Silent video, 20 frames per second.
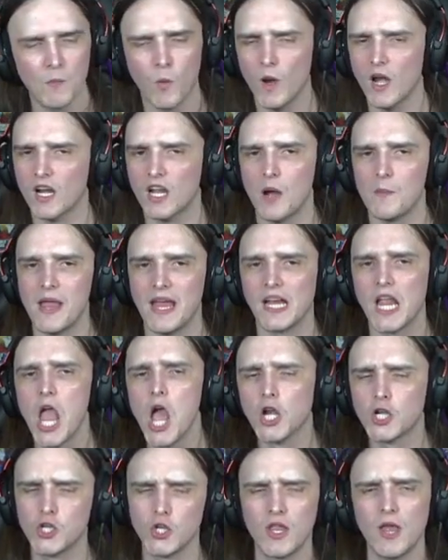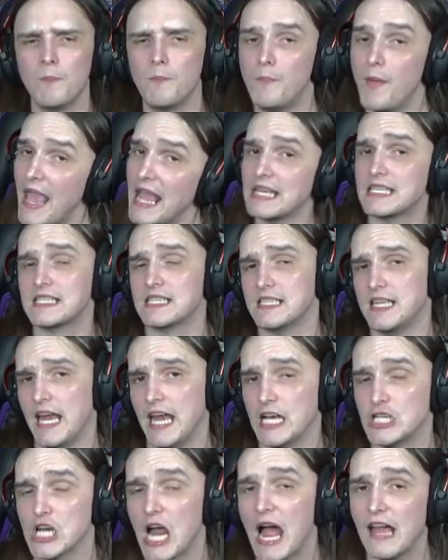We're coming to the best
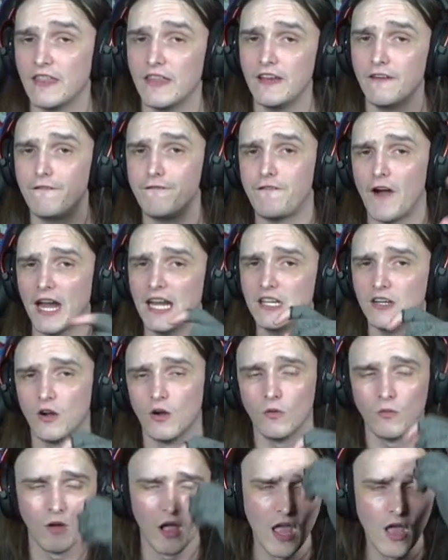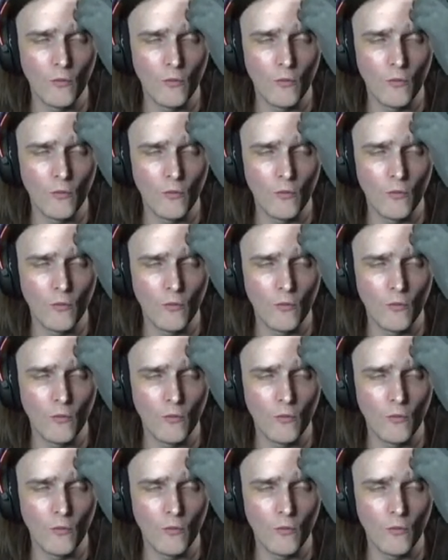stage and the final,